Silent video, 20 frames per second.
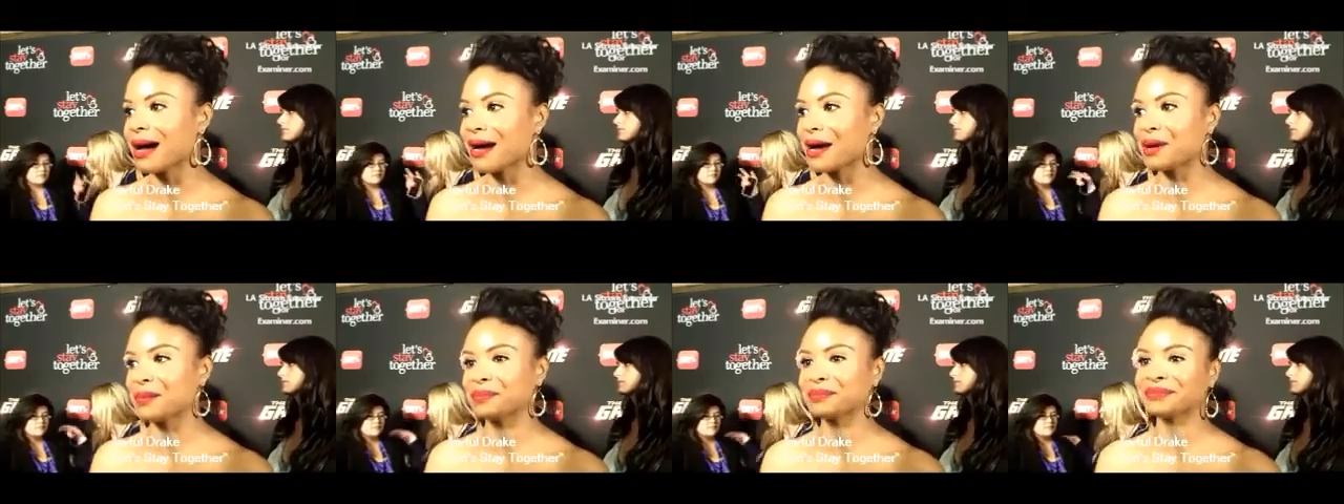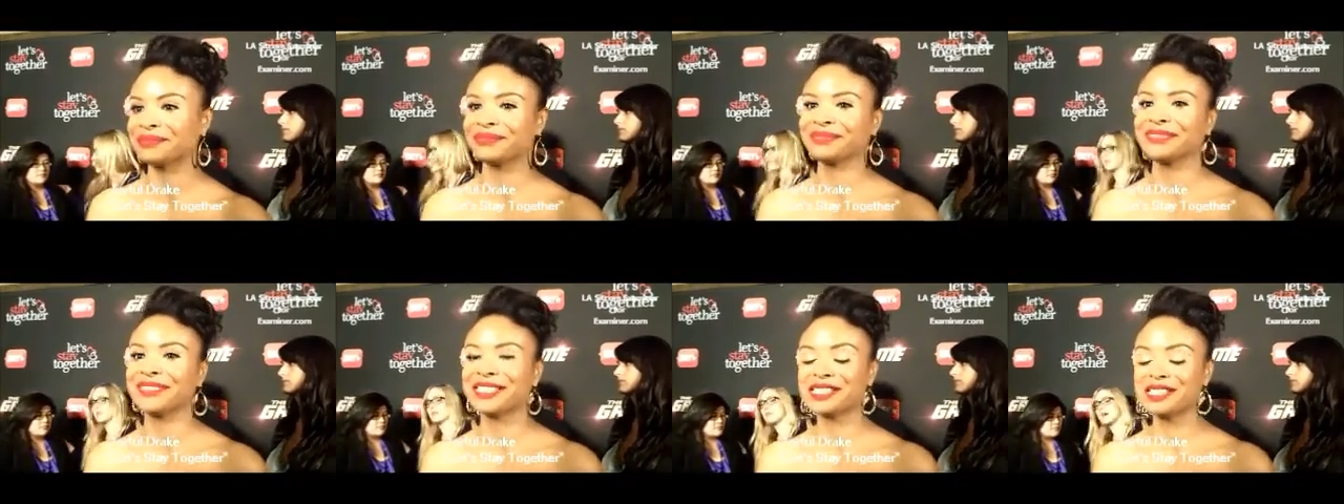
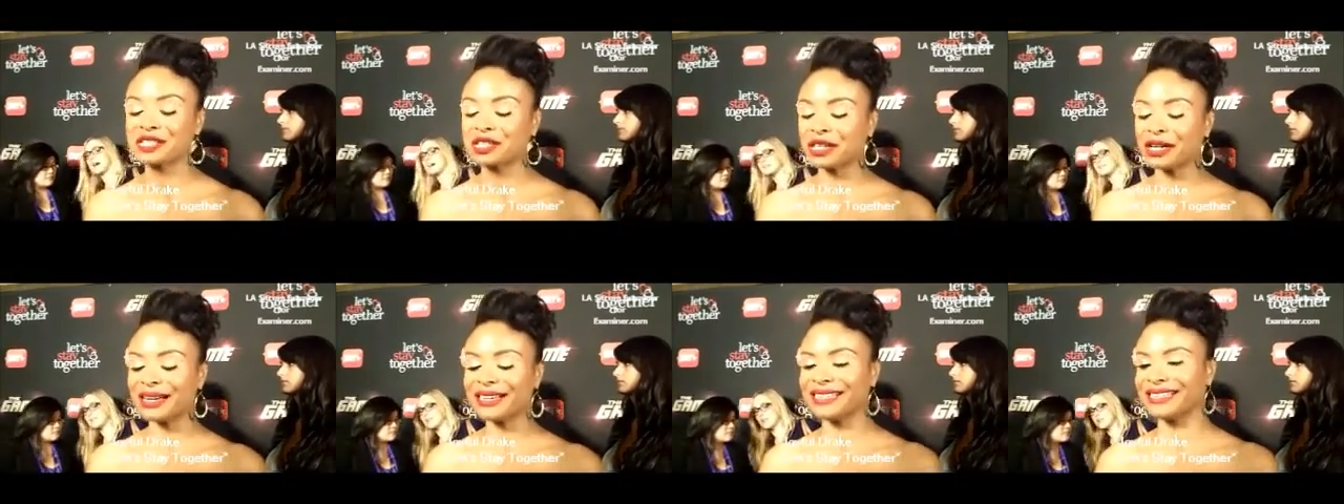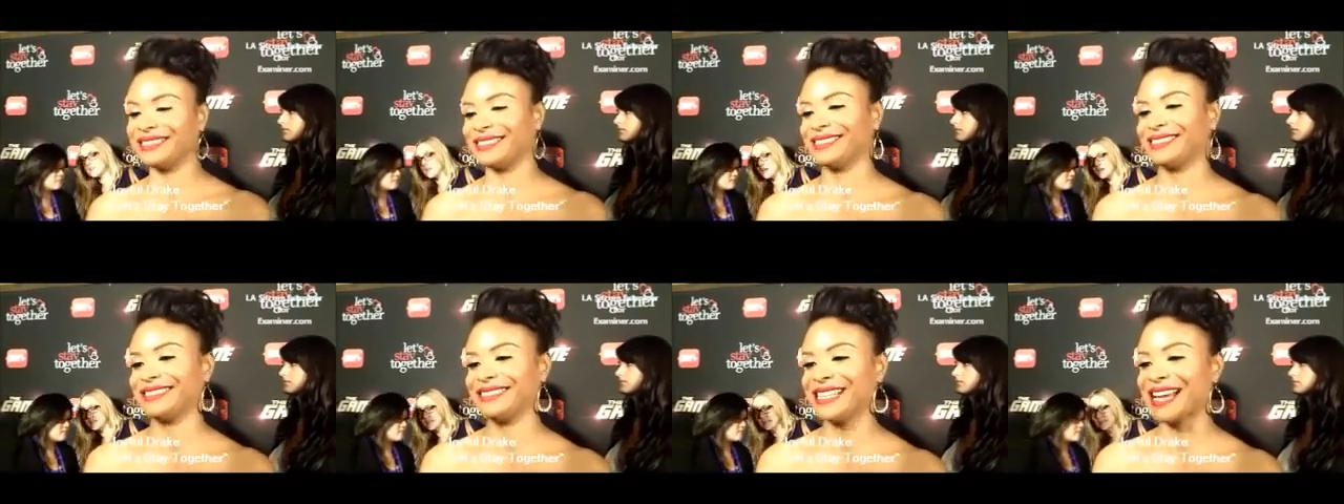It's
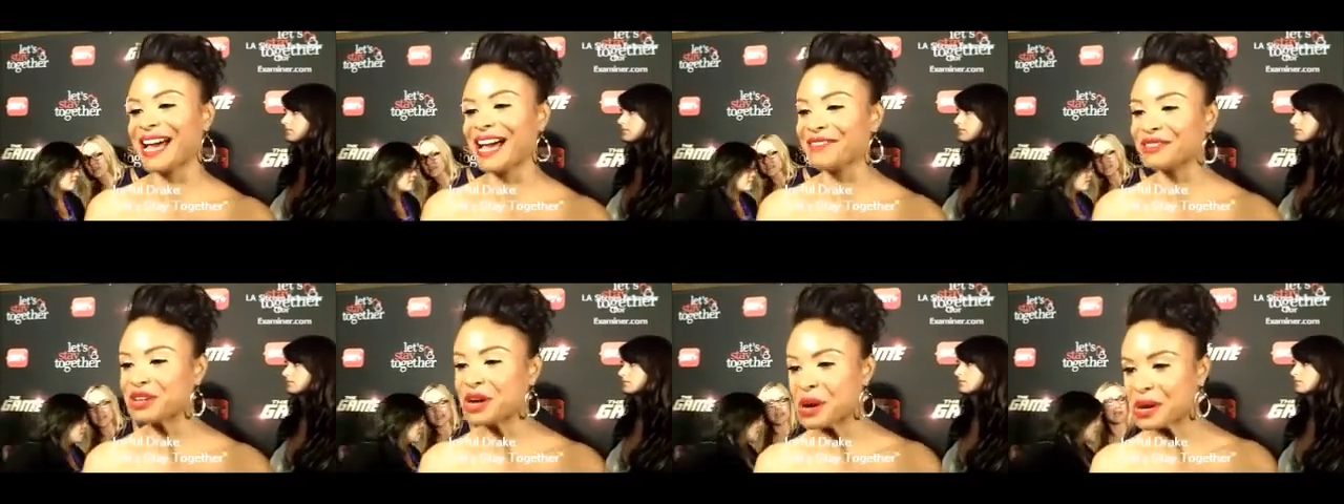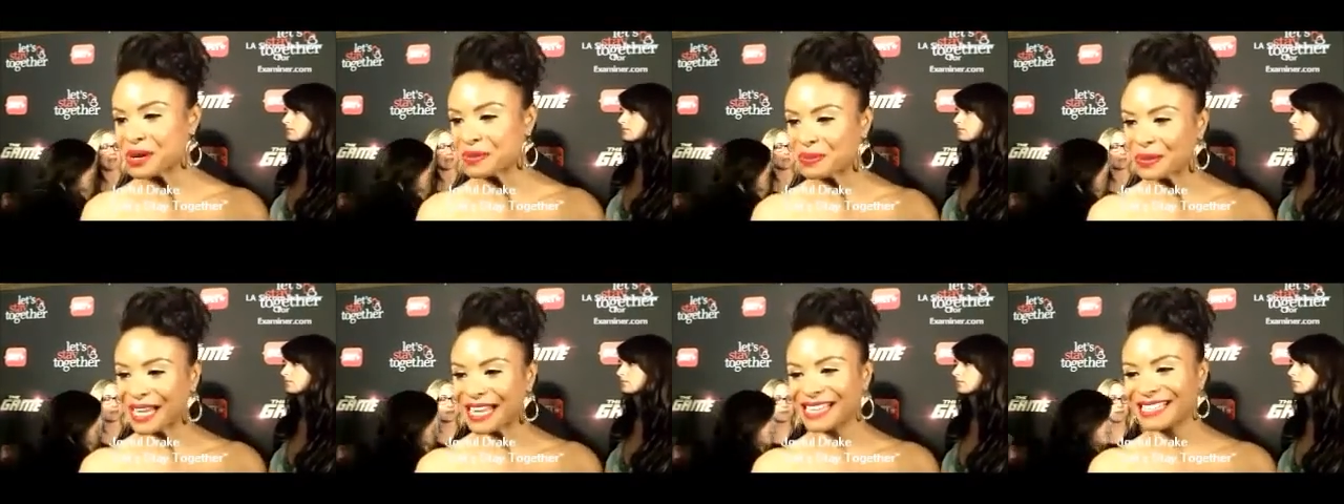good. I have no
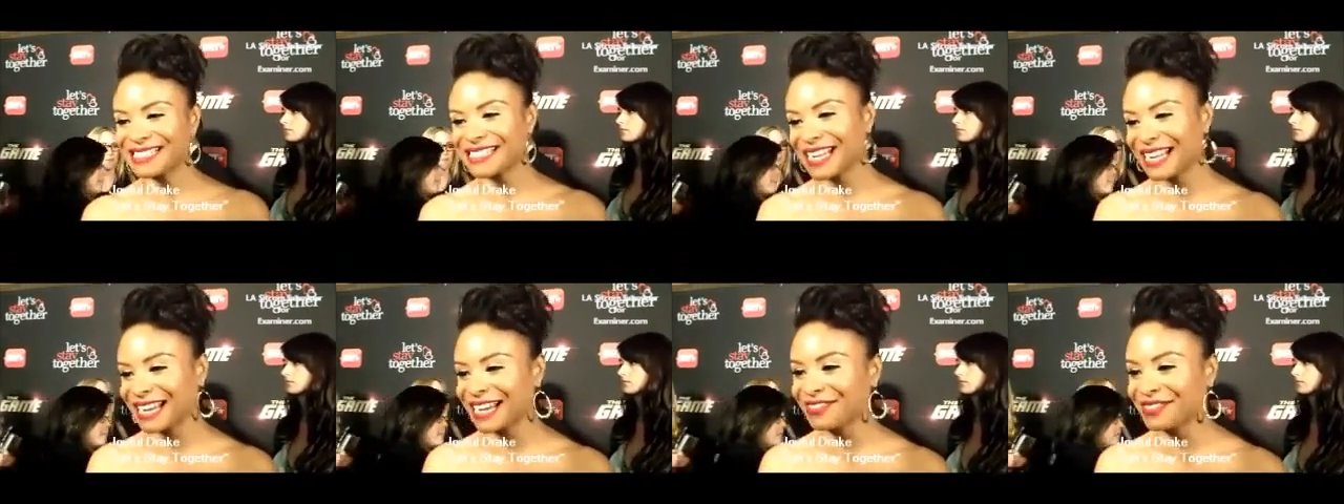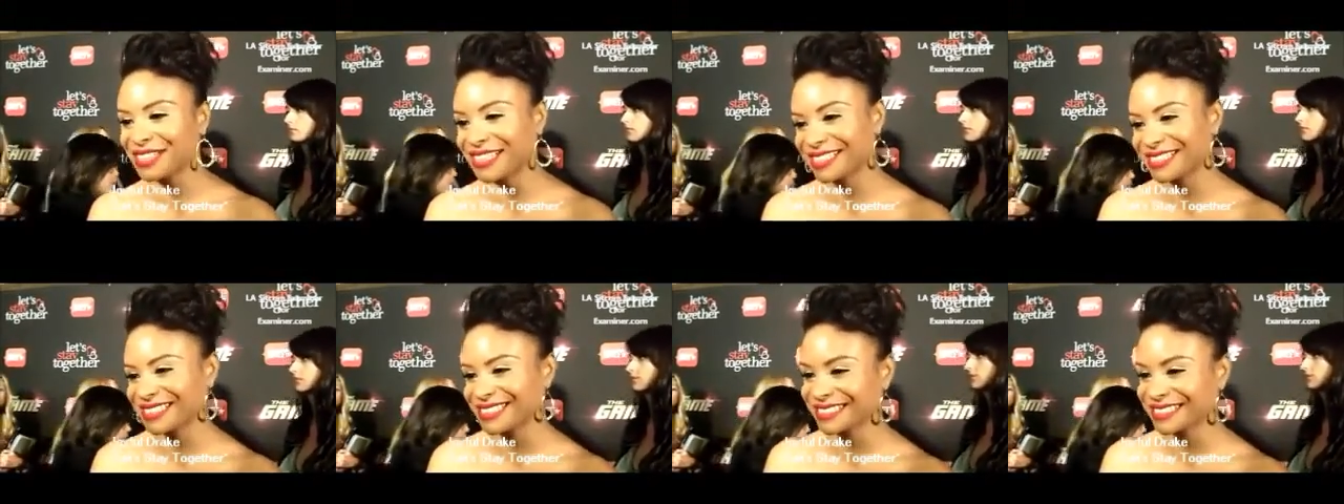complaints. I love it.